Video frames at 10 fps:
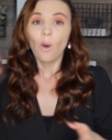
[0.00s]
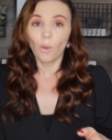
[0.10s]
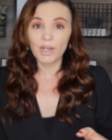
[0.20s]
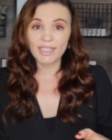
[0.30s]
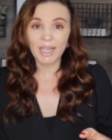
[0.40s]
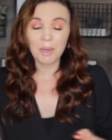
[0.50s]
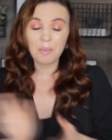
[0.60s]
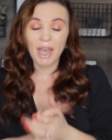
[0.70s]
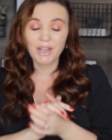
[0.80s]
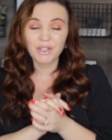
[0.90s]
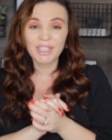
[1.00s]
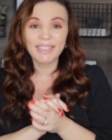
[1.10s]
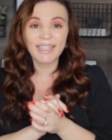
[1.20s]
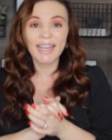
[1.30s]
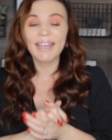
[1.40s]
or St.
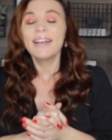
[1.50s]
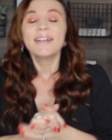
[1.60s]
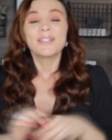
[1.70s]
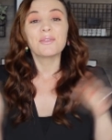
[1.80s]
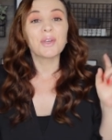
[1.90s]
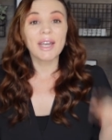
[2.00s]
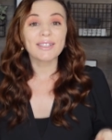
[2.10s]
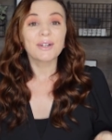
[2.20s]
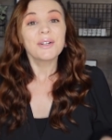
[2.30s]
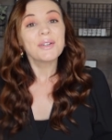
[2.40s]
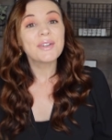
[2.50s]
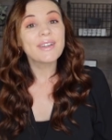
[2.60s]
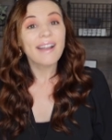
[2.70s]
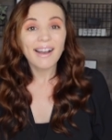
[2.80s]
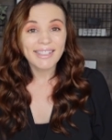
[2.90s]
Patrick's Day. So if you guys are
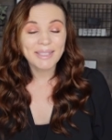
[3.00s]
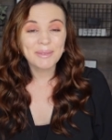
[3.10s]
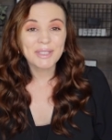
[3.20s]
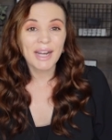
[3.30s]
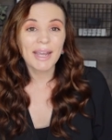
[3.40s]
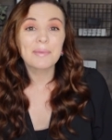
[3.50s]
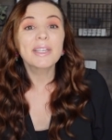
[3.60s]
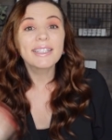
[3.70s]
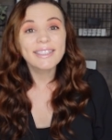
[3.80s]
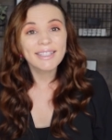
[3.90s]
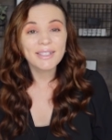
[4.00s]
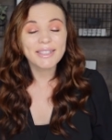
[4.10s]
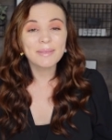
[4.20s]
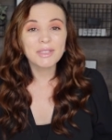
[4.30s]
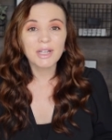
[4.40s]
not subscribed, consider
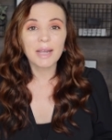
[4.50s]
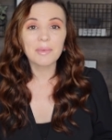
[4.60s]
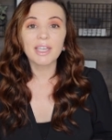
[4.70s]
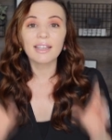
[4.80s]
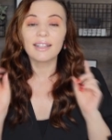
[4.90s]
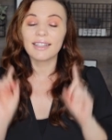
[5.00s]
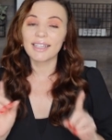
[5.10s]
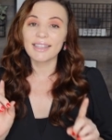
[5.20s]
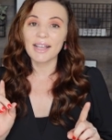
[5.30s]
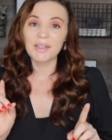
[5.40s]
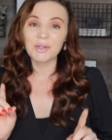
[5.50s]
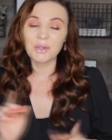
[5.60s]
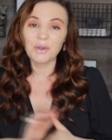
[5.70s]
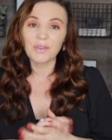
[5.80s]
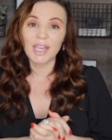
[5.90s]
subscribing, click that little
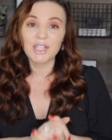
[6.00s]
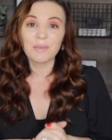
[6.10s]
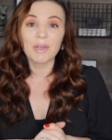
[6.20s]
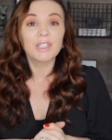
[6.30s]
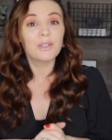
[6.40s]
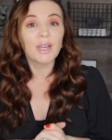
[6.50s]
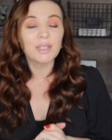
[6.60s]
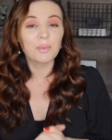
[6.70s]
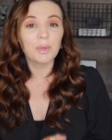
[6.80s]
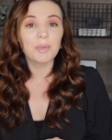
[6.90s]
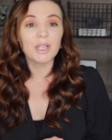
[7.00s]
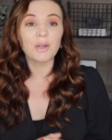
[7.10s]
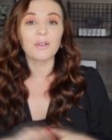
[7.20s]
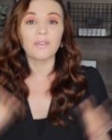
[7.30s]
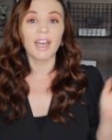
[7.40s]
notification bell so you guys will be
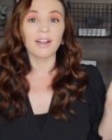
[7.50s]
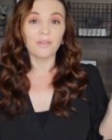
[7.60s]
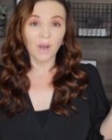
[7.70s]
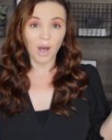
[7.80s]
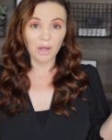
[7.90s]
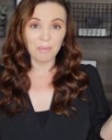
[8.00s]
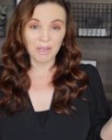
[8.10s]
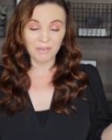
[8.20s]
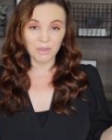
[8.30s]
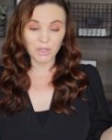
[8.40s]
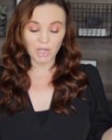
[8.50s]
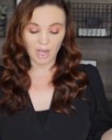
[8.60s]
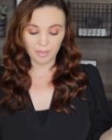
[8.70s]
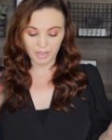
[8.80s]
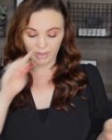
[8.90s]
notified of all my future
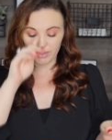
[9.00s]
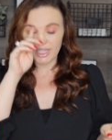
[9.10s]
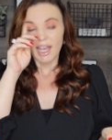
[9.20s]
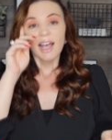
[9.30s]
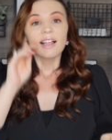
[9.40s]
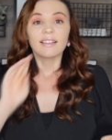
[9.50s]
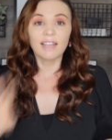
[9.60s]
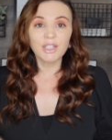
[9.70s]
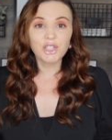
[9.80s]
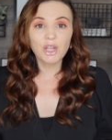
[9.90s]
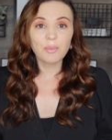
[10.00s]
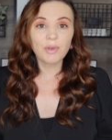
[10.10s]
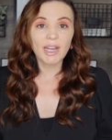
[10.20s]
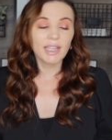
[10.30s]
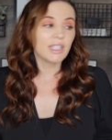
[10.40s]
uploads. Let's jump
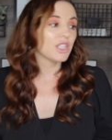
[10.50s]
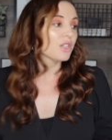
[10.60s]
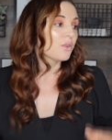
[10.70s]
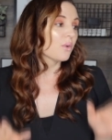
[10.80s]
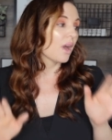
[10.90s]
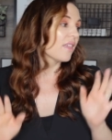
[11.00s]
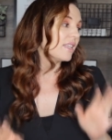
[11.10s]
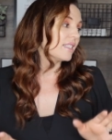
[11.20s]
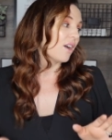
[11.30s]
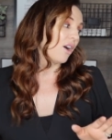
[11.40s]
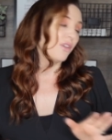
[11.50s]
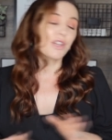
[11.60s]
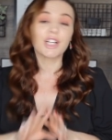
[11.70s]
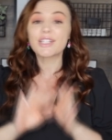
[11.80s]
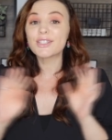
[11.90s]
right into this haul.
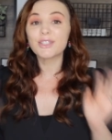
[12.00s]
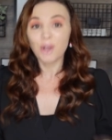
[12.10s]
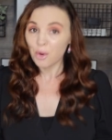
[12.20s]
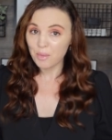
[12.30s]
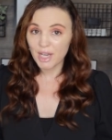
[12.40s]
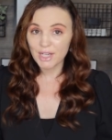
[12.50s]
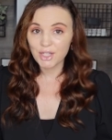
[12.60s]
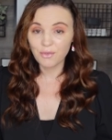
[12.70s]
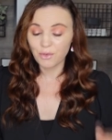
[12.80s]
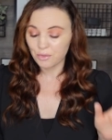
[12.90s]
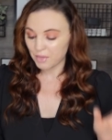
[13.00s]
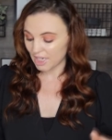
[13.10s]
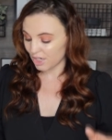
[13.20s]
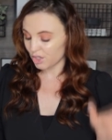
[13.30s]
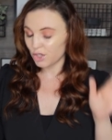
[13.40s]
There is so much for
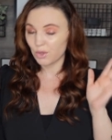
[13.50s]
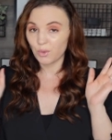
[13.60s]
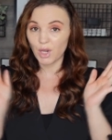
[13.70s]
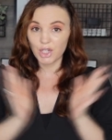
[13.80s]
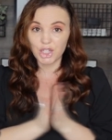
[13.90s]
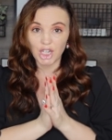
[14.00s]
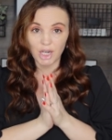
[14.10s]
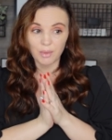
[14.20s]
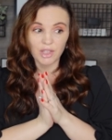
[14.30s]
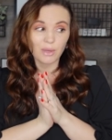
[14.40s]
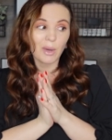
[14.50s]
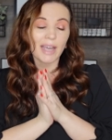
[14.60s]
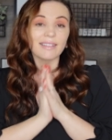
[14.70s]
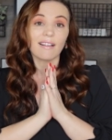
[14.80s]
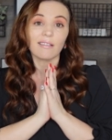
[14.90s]
me to share with you
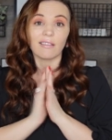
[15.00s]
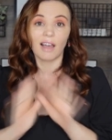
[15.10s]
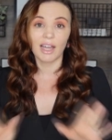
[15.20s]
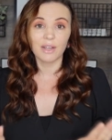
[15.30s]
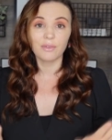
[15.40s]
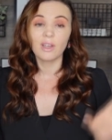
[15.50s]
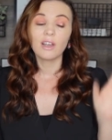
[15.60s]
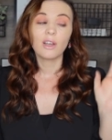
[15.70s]
guys, a lot of